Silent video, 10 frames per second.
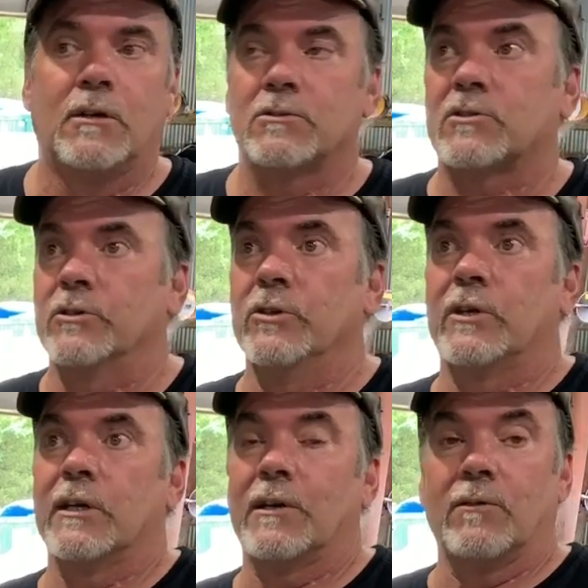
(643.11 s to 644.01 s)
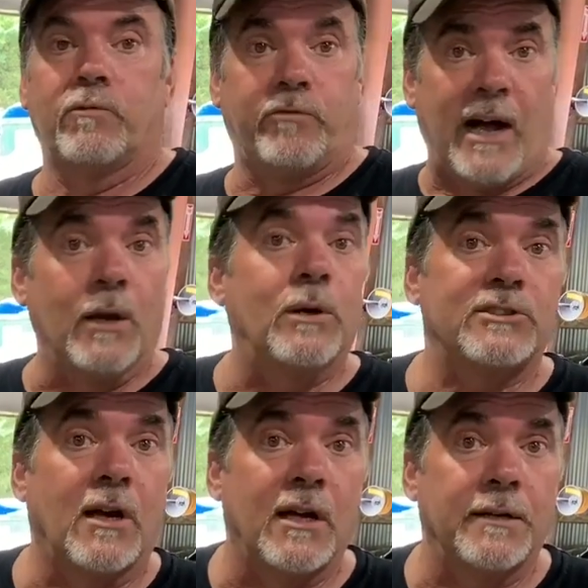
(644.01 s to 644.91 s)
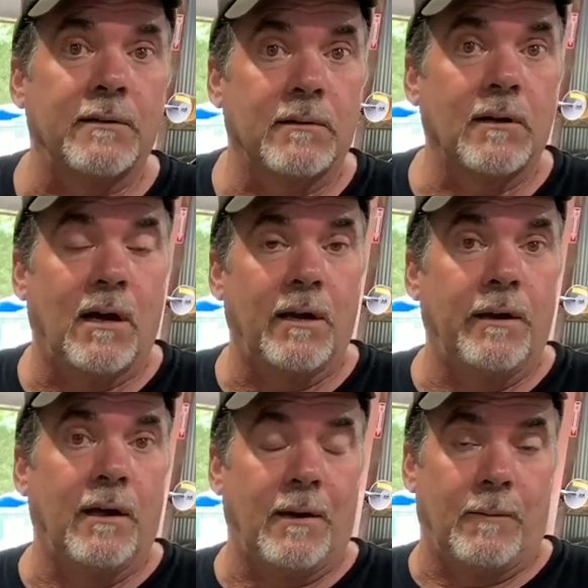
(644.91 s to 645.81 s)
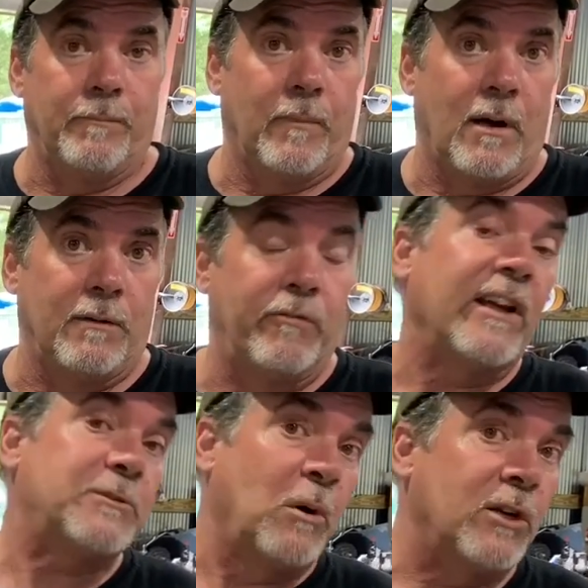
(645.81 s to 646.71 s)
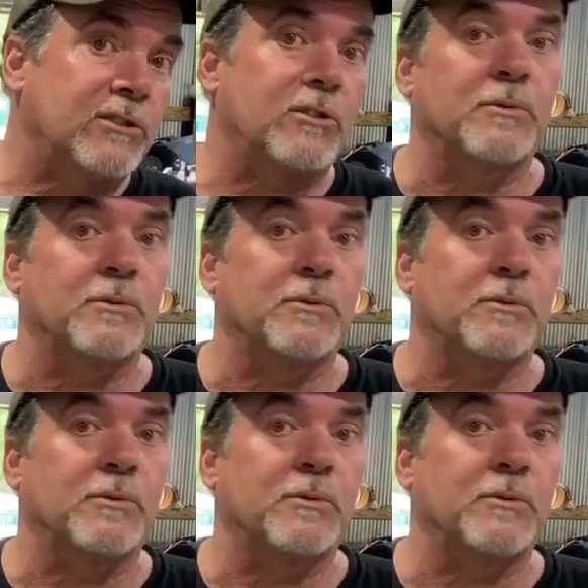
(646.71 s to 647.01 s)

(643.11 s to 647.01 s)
so you can follow us on Facebook.